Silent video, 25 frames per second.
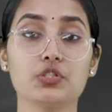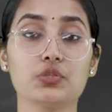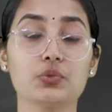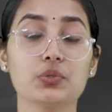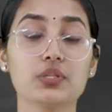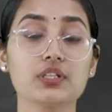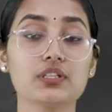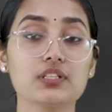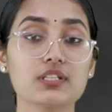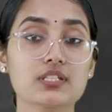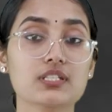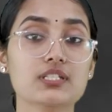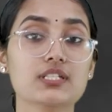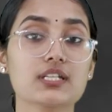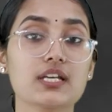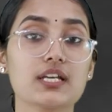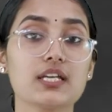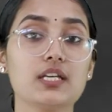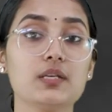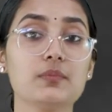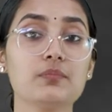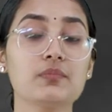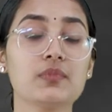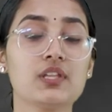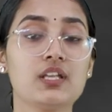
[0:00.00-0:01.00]
during this
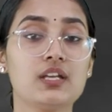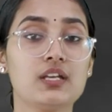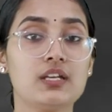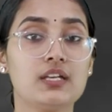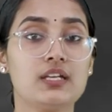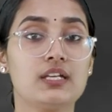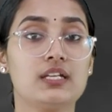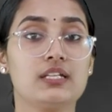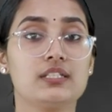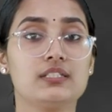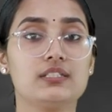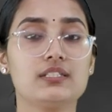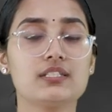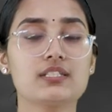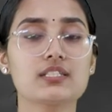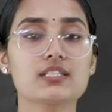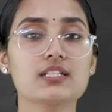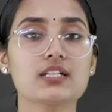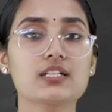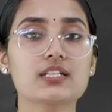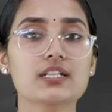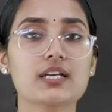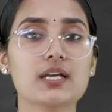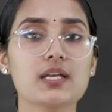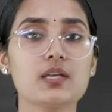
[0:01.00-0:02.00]
time, this is
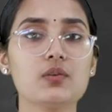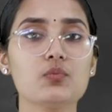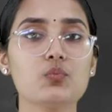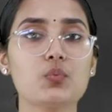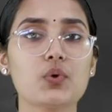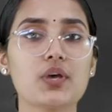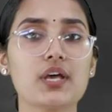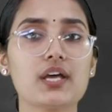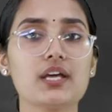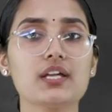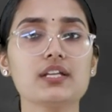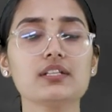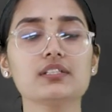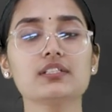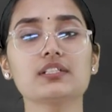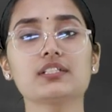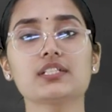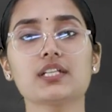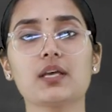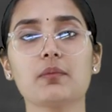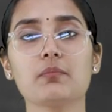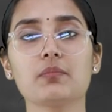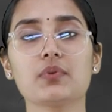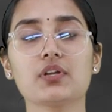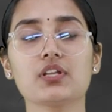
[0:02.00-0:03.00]
a time where the
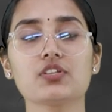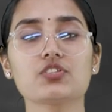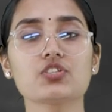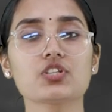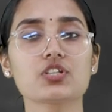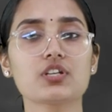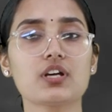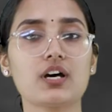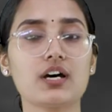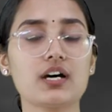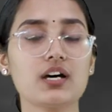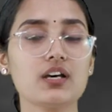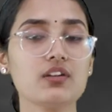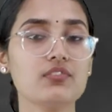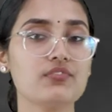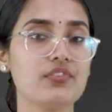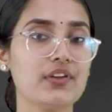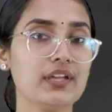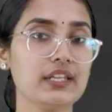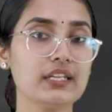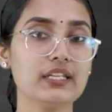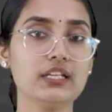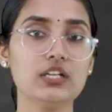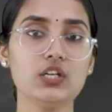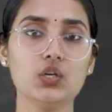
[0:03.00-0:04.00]
temperature are
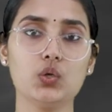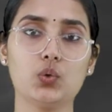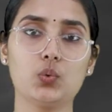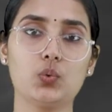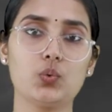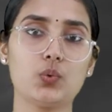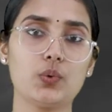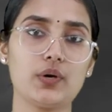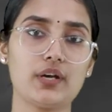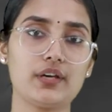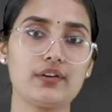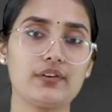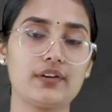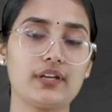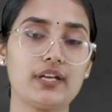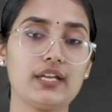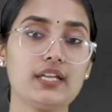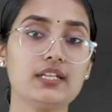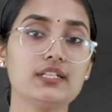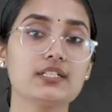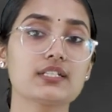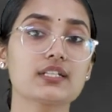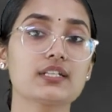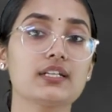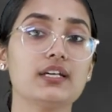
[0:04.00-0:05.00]
very low,
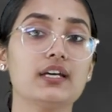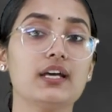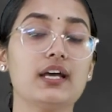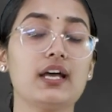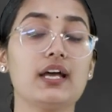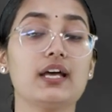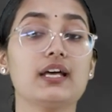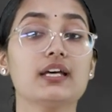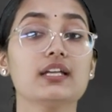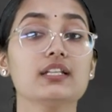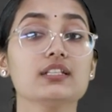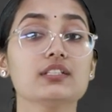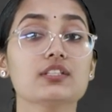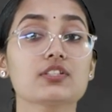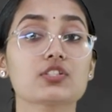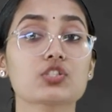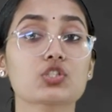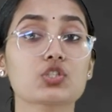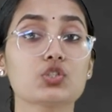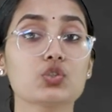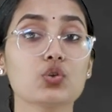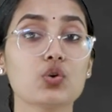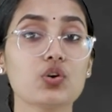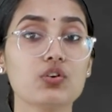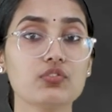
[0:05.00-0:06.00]
right? And the
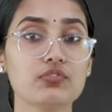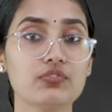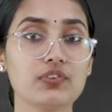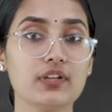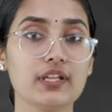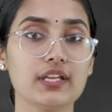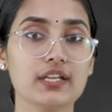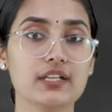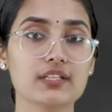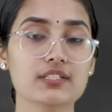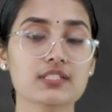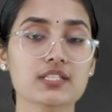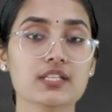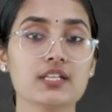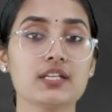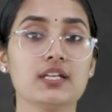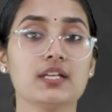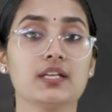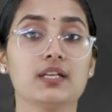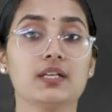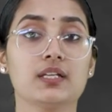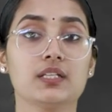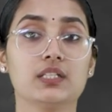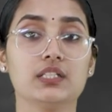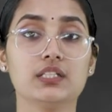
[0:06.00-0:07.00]
snowflakes,
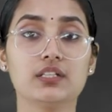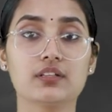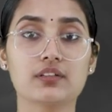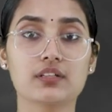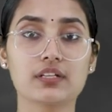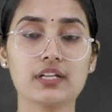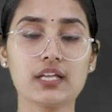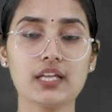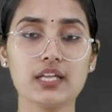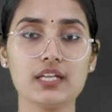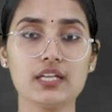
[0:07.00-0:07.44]
the